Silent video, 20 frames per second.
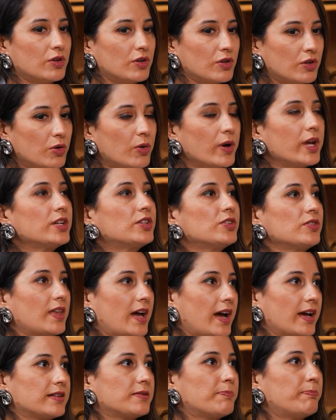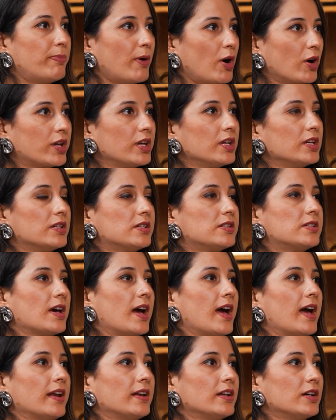going to that pocket
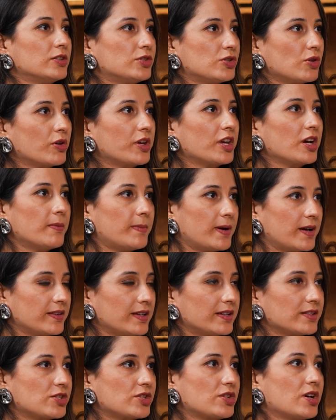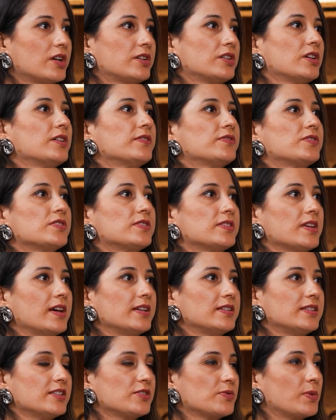and talking about that strata of
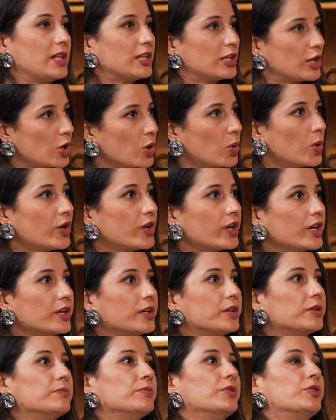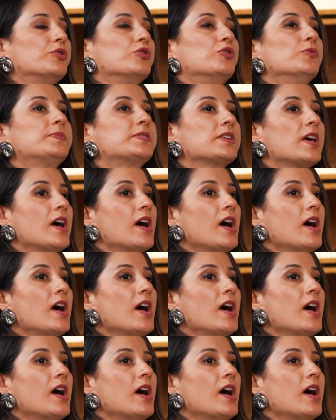society as well, the lower income groups.